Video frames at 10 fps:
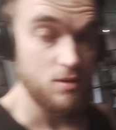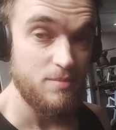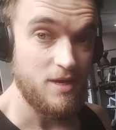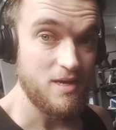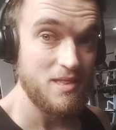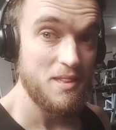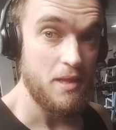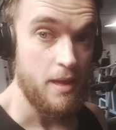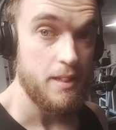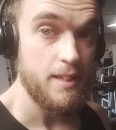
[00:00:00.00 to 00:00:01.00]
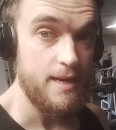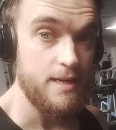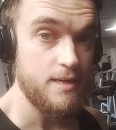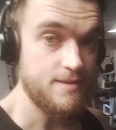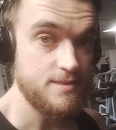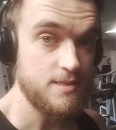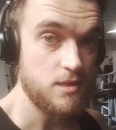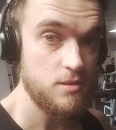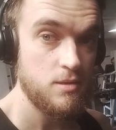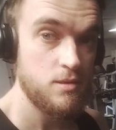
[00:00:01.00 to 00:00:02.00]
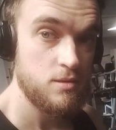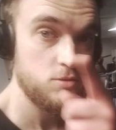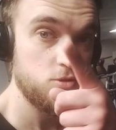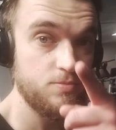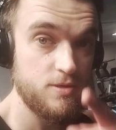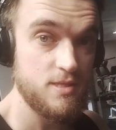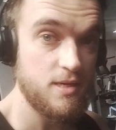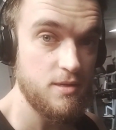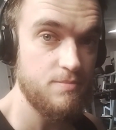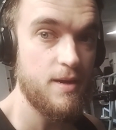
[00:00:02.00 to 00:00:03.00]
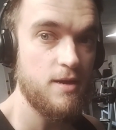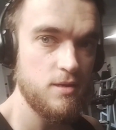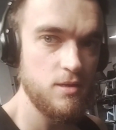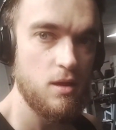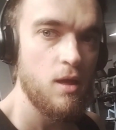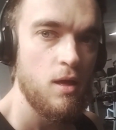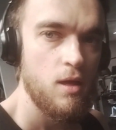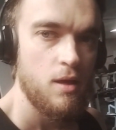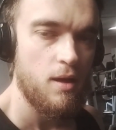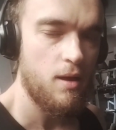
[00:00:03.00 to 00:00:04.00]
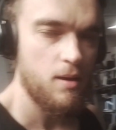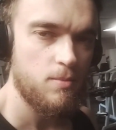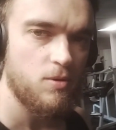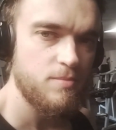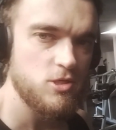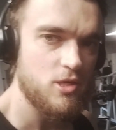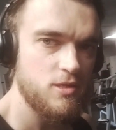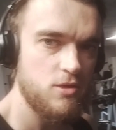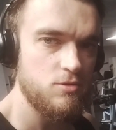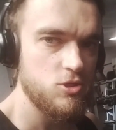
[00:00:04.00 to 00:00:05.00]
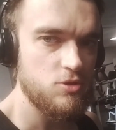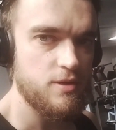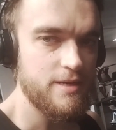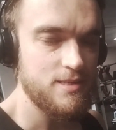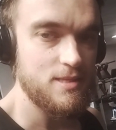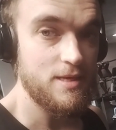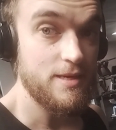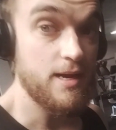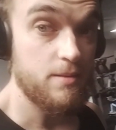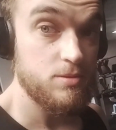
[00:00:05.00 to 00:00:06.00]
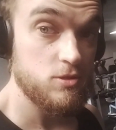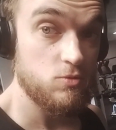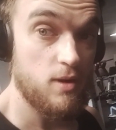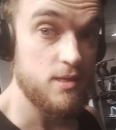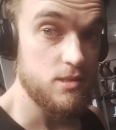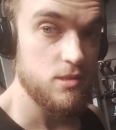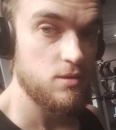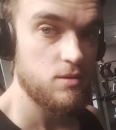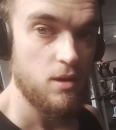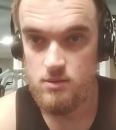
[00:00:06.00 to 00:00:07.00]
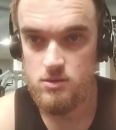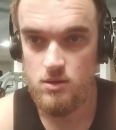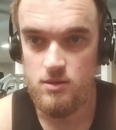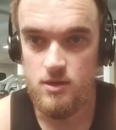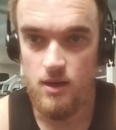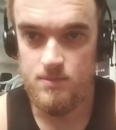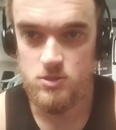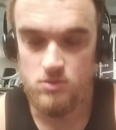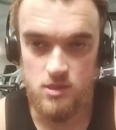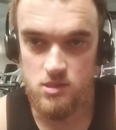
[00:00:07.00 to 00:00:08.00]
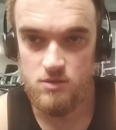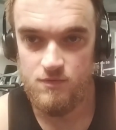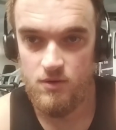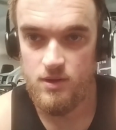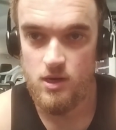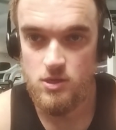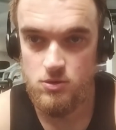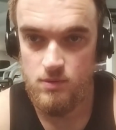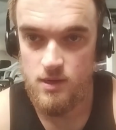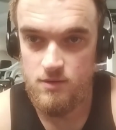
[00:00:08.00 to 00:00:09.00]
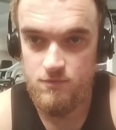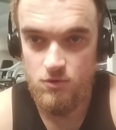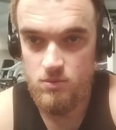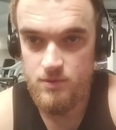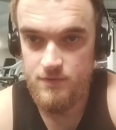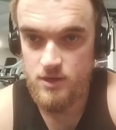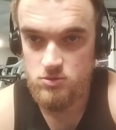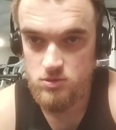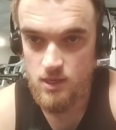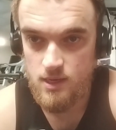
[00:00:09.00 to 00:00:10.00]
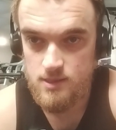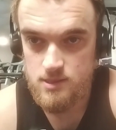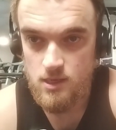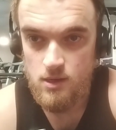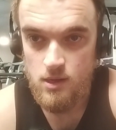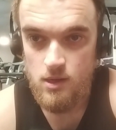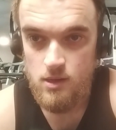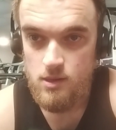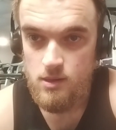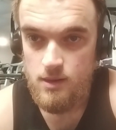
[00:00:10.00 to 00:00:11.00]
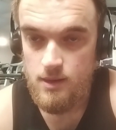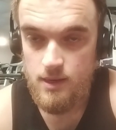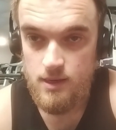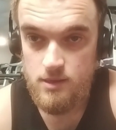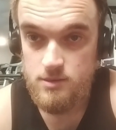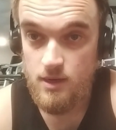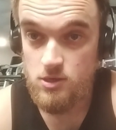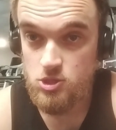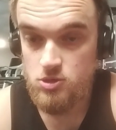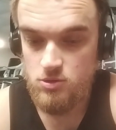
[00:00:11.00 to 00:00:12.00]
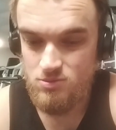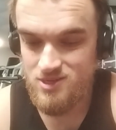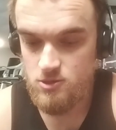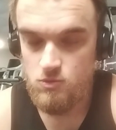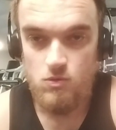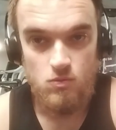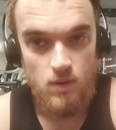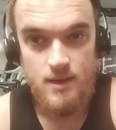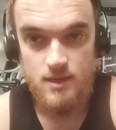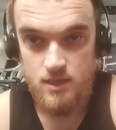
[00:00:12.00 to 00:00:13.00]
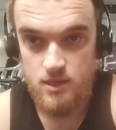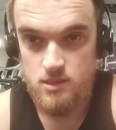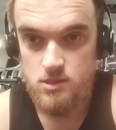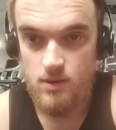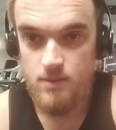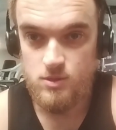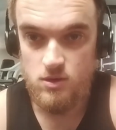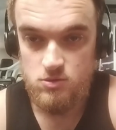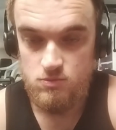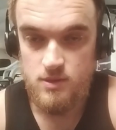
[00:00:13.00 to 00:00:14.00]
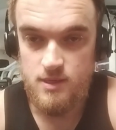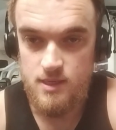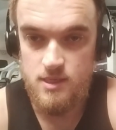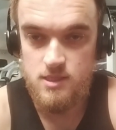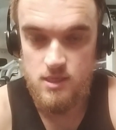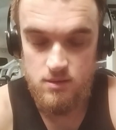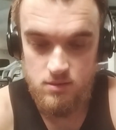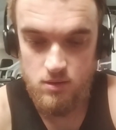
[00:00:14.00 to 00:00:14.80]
Gonna be hitting legs. Super excited about it. What I'm gonna try and do is show you guys the goblet squats. So I think goblet squats is a very underrated form of an exercise, and I'll show you the reason why it is. Goblet squats are really easy.